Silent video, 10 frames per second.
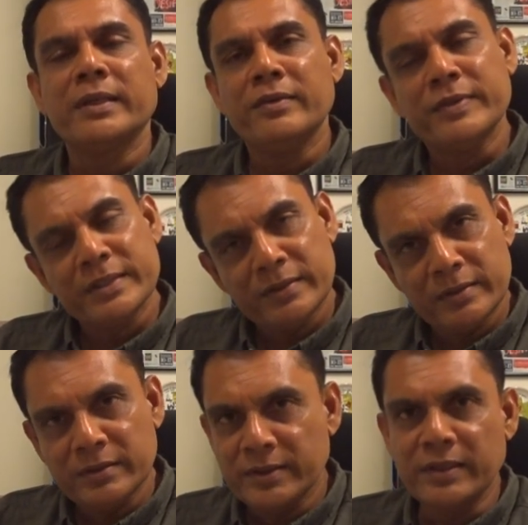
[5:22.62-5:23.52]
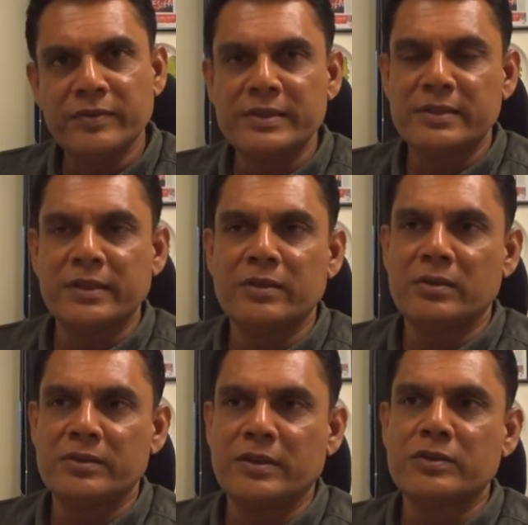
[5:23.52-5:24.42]
Television and all
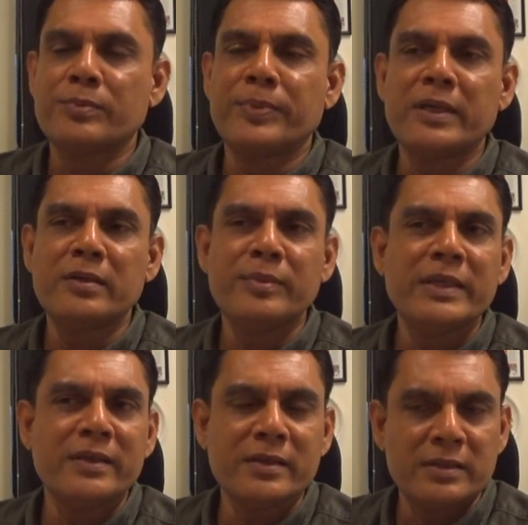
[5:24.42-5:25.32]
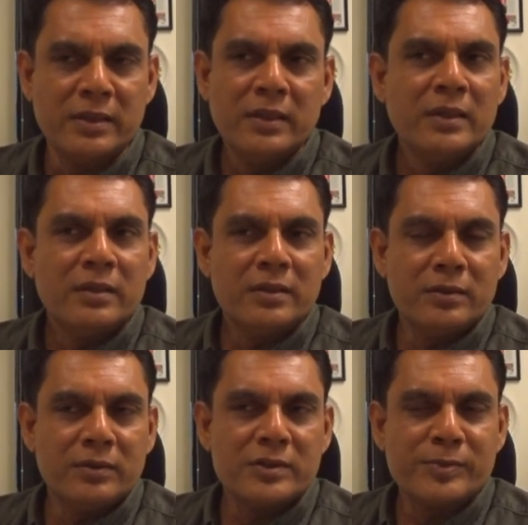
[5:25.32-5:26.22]
that. So print media,
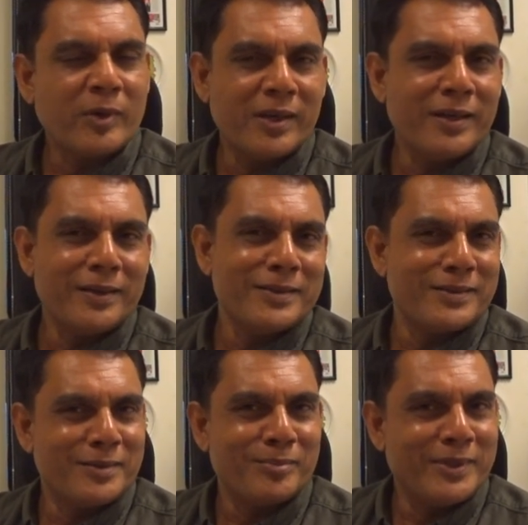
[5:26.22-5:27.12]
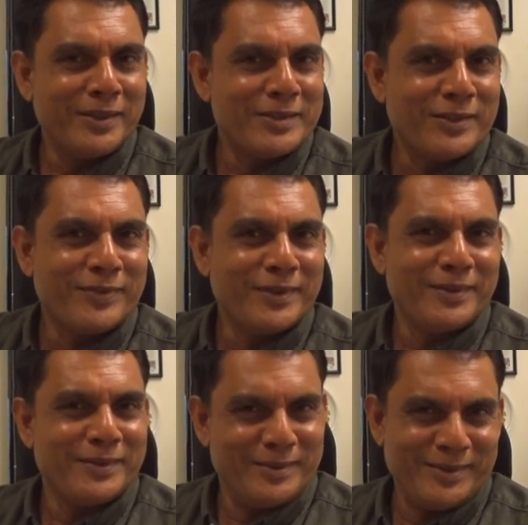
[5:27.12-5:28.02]
the spotlight is completely. It shifted. Seemed to
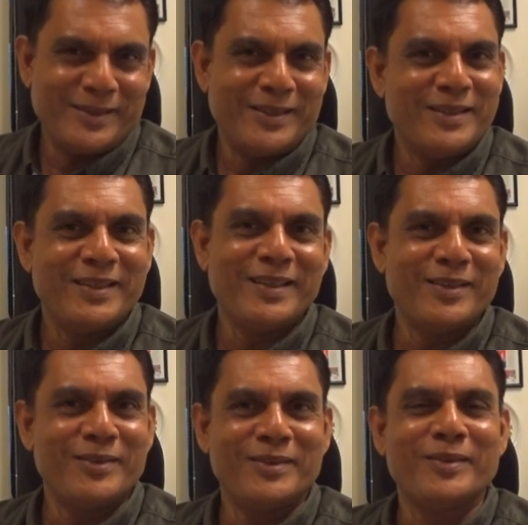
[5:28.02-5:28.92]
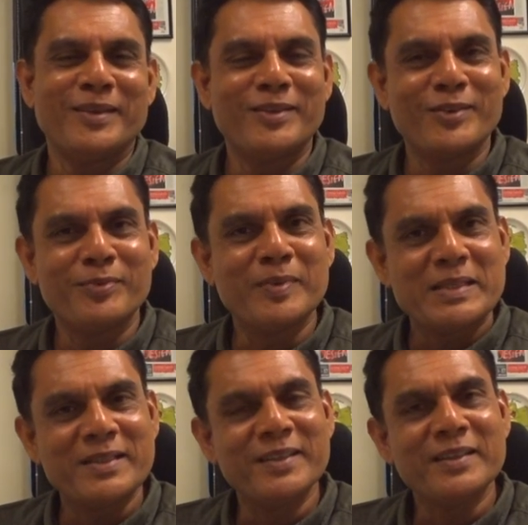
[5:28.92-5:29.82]
be out of fashion, but I tell you,
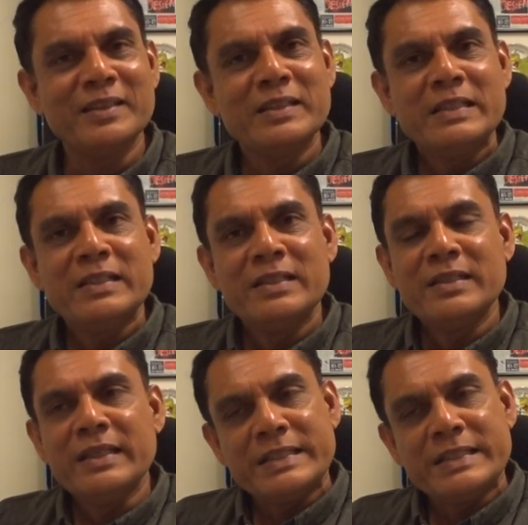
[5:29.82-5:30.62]
it's really amazing.